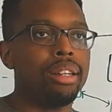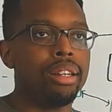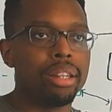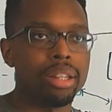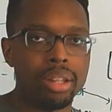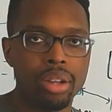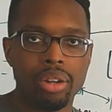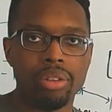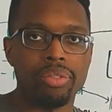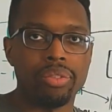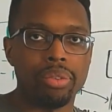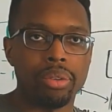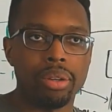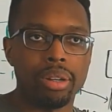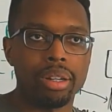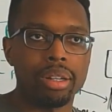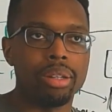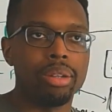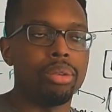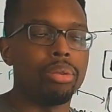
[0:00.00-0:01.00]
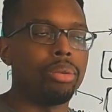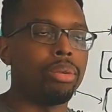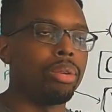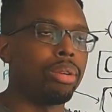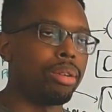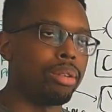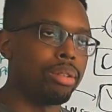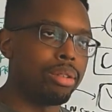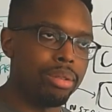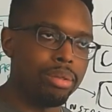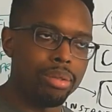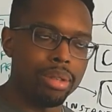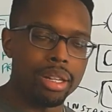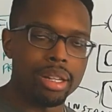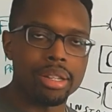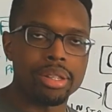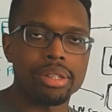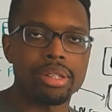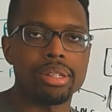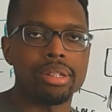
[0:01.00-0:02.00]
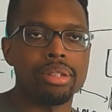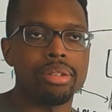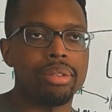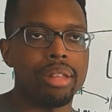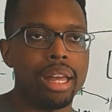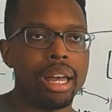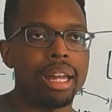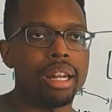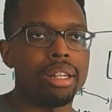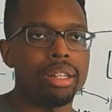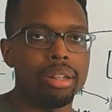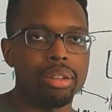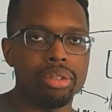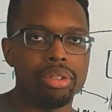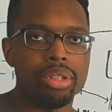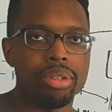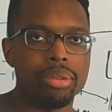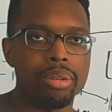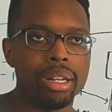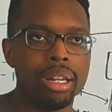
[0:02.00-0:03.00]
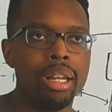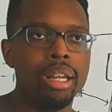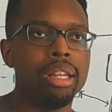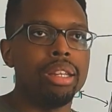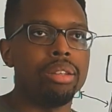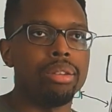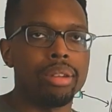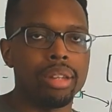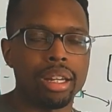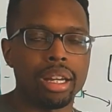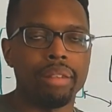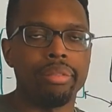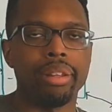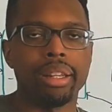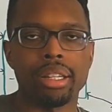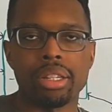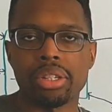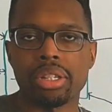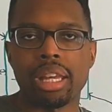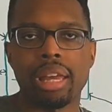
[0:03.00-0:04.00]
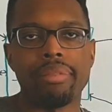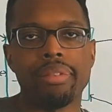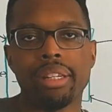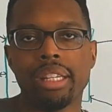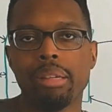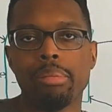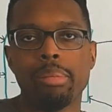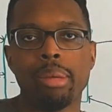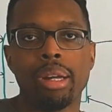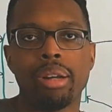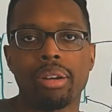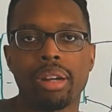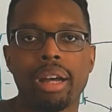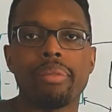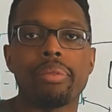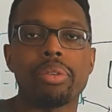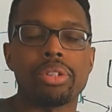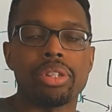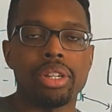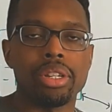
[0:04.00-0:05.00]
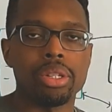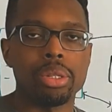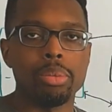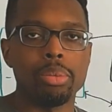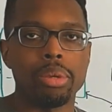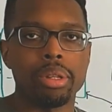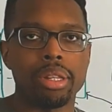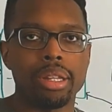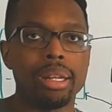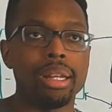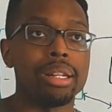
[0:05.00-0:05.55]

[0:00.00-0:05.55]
Go for it. Or do this and do that, and it'll do it. You can have like just have an email conversation with it.